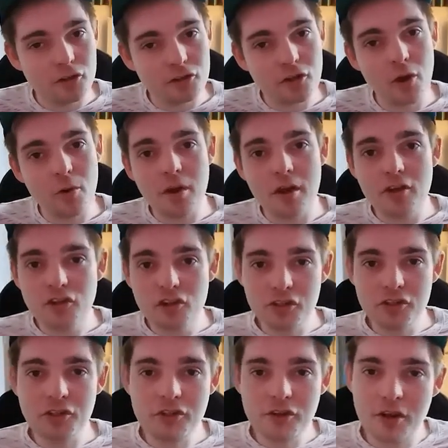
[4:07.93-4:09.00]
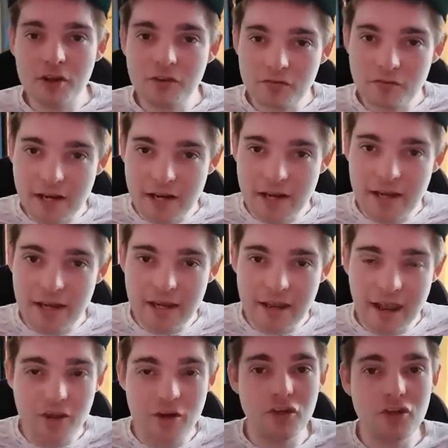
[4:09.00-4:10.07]
So just to kind of really
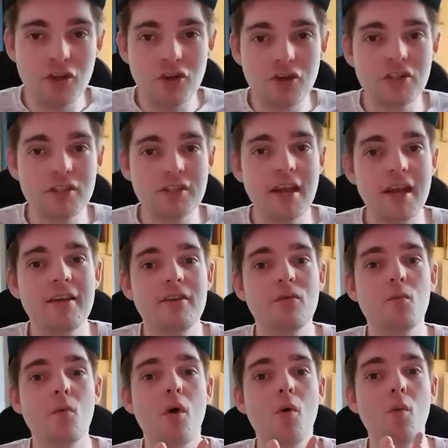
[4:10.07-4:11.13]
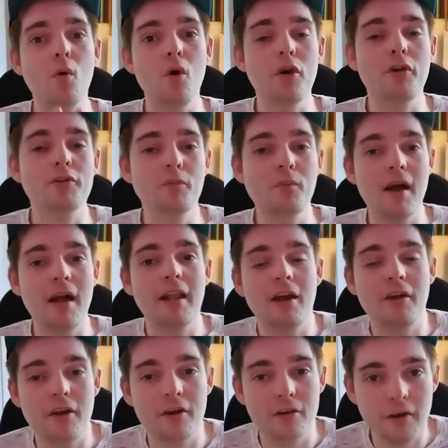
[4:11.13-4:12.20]
get you to understand what works well
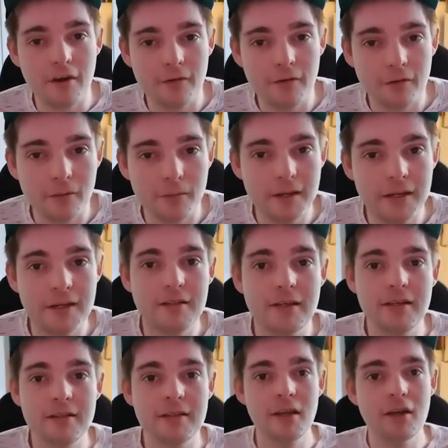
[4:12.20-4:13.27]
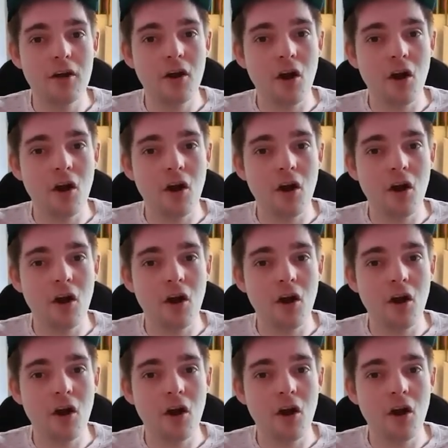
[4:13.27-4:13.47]
on our graphical pieces,